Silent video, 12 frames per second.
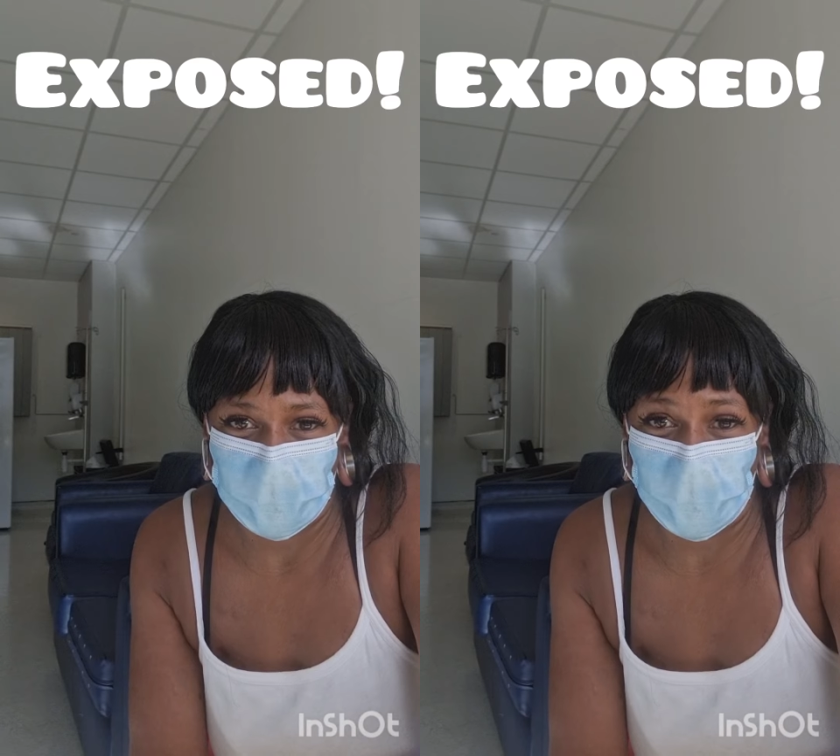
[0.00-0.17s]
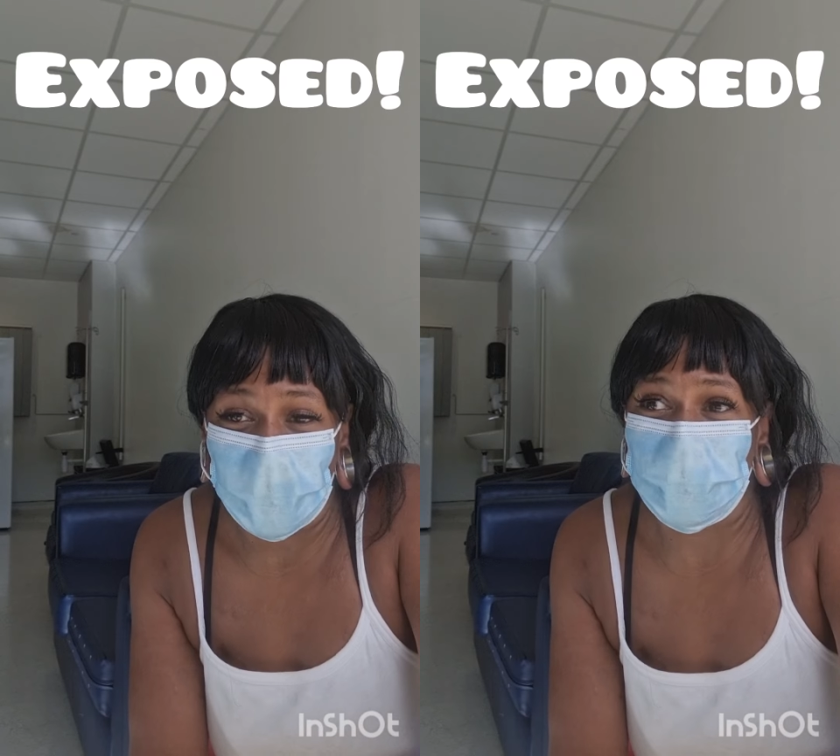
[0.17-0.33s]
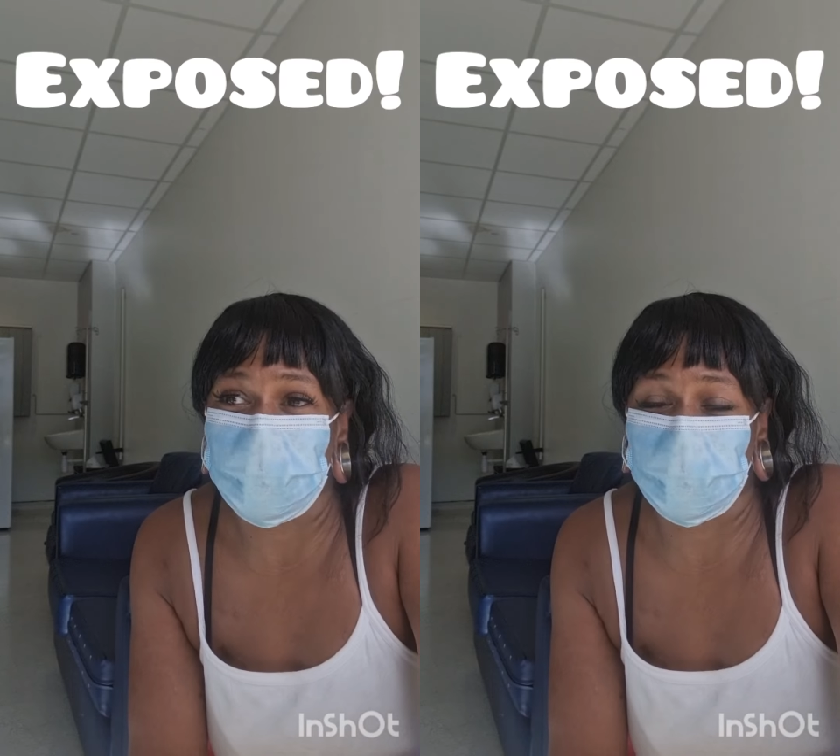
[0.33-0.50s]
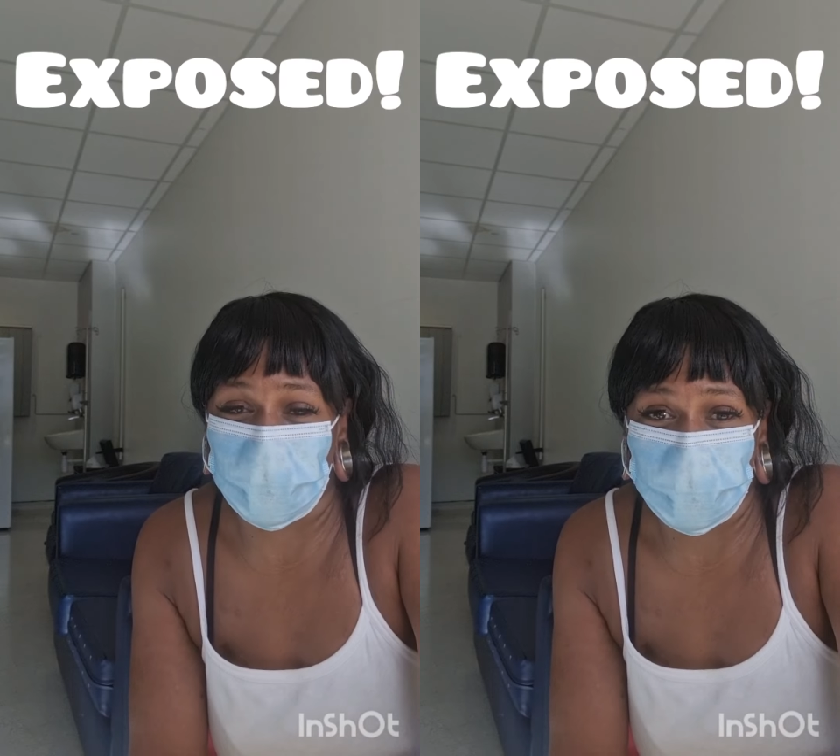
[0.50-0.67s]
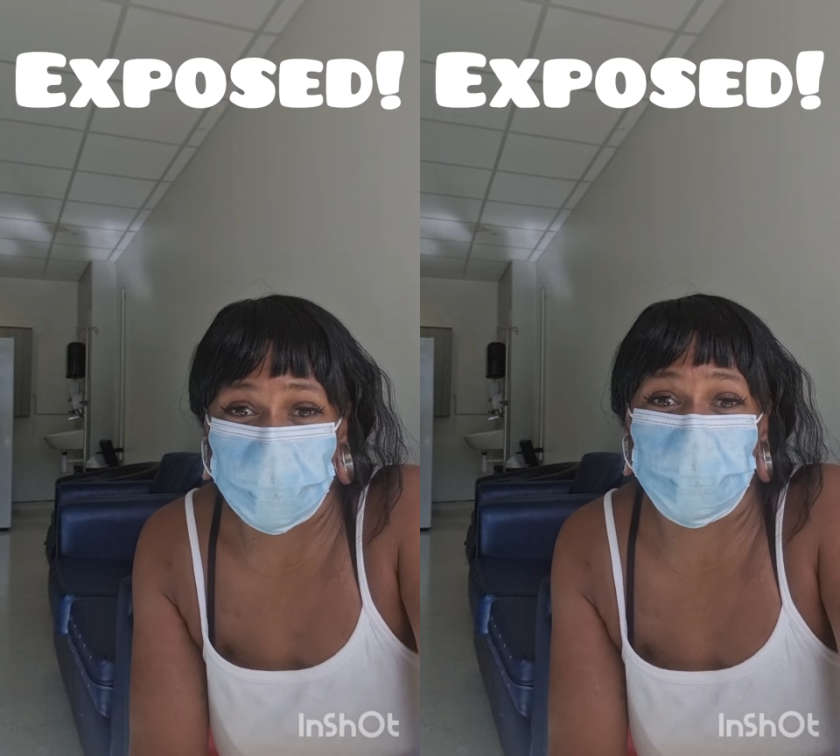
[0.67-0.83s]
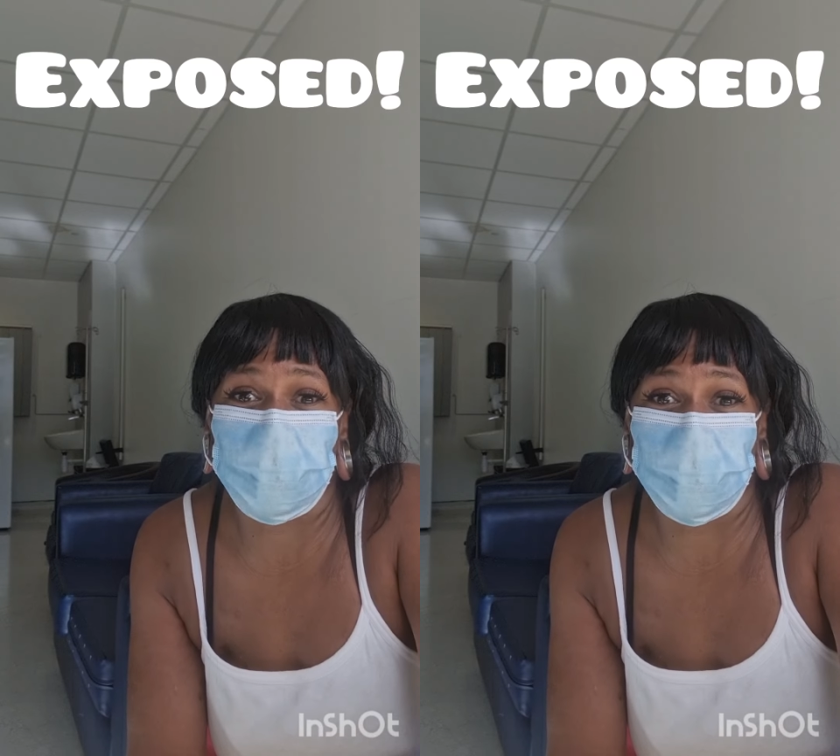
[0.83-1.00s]
I
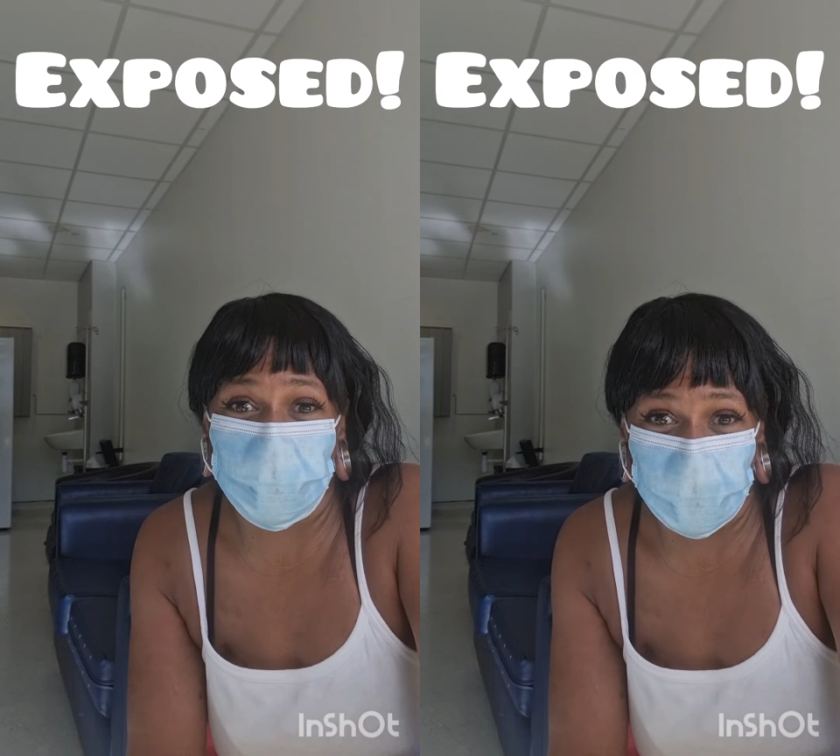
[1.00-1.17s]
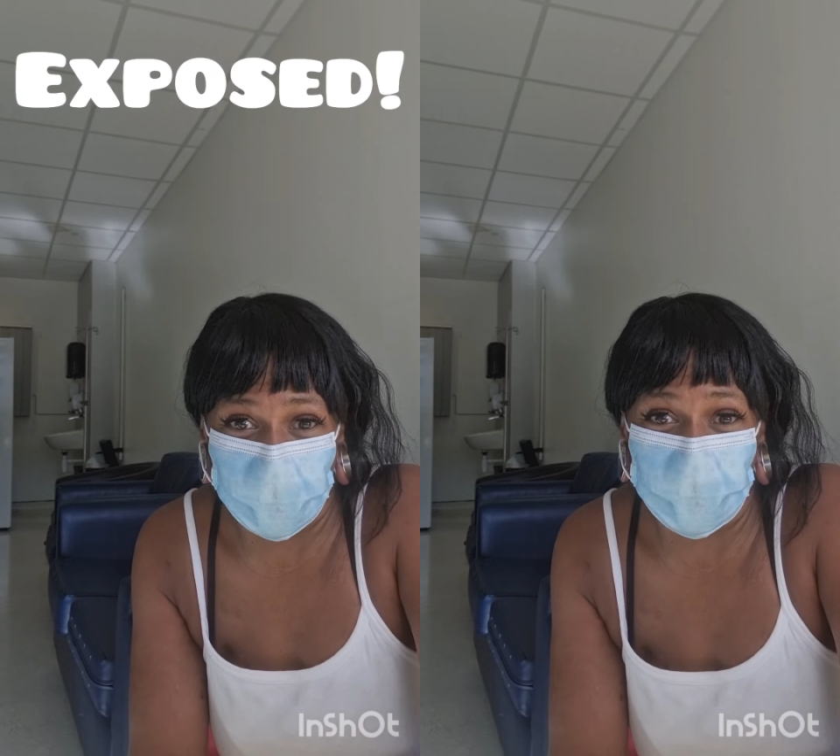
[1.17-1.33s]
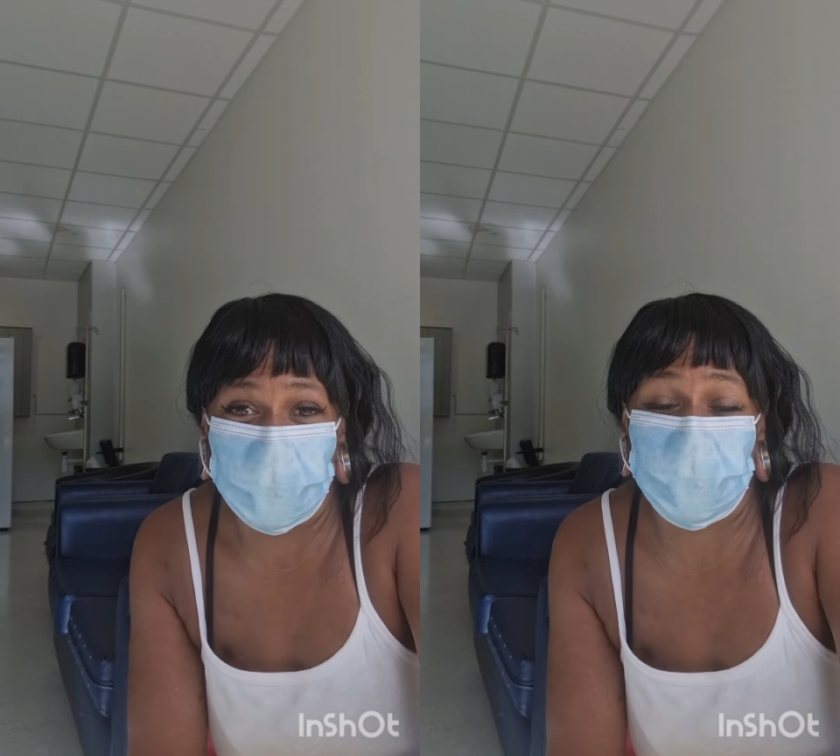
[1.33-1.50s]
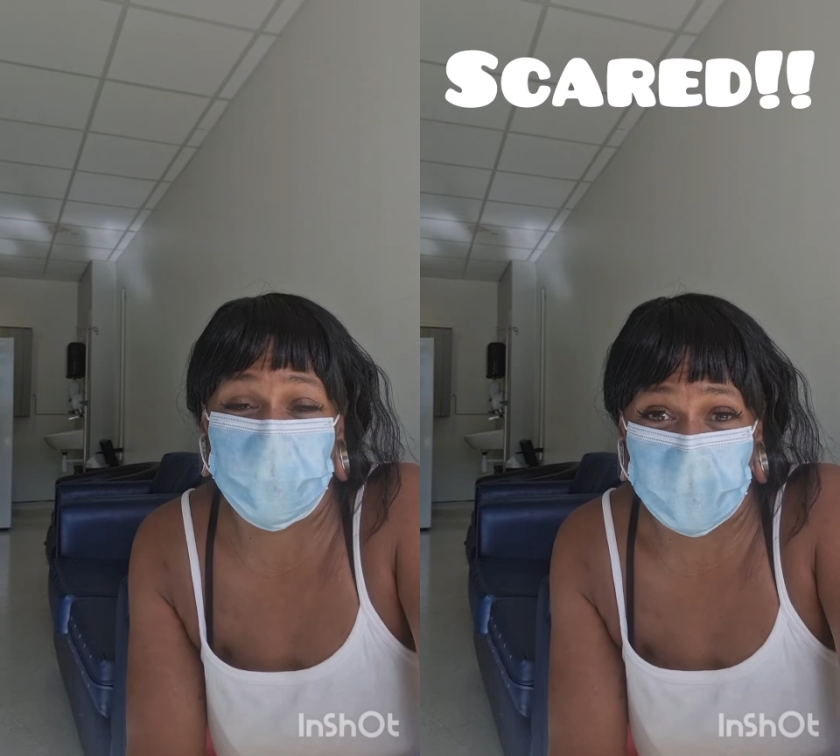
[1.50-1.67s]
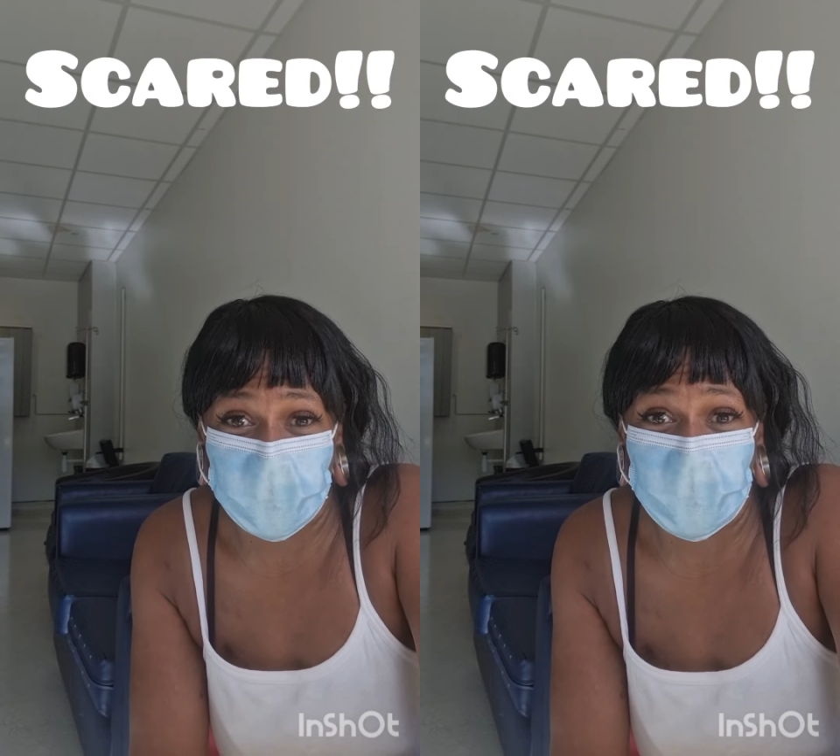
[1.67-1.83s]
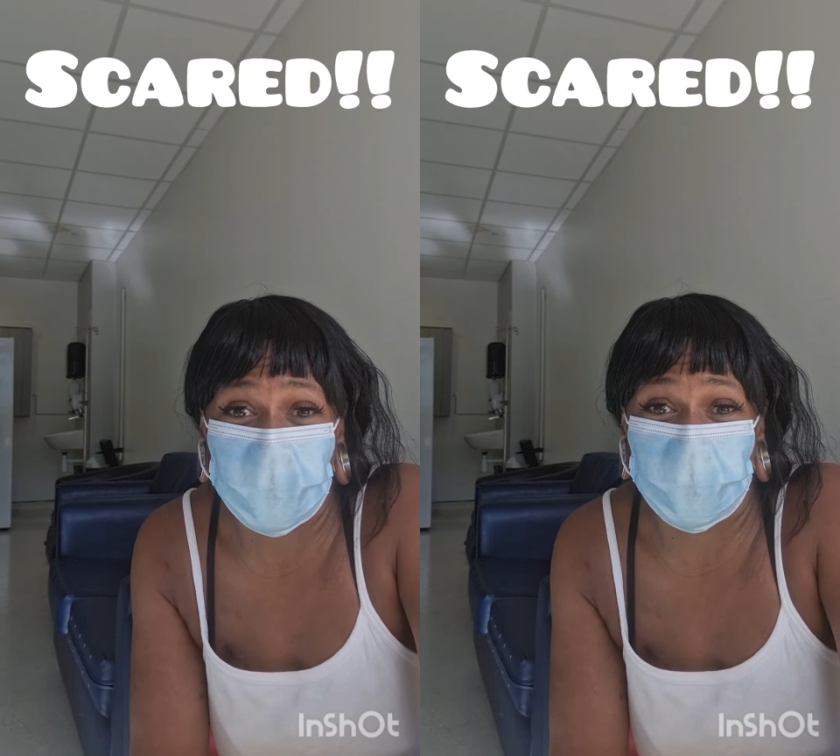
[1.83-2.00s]
felt really
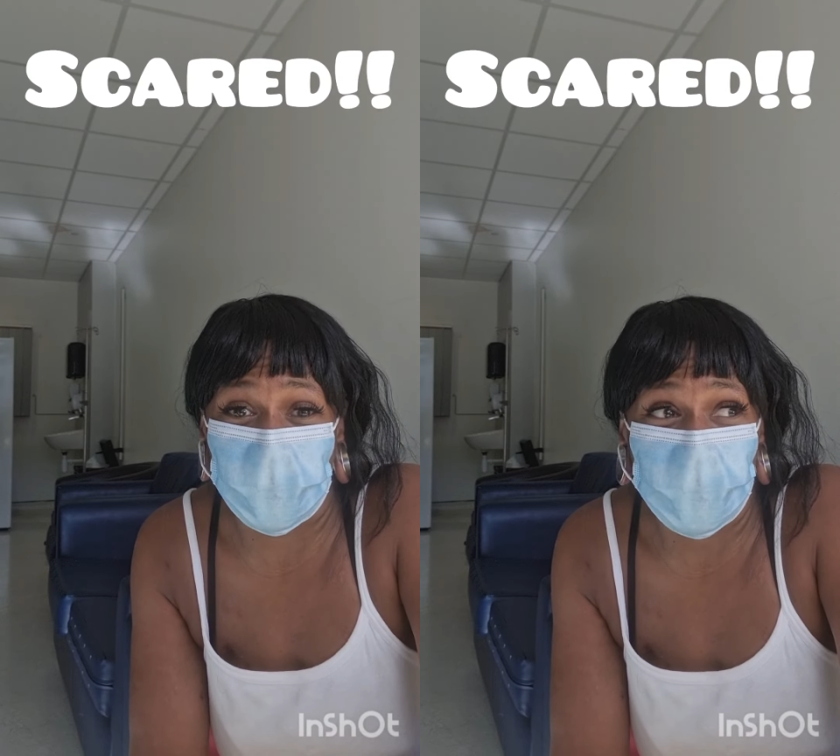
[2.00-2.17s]
scared.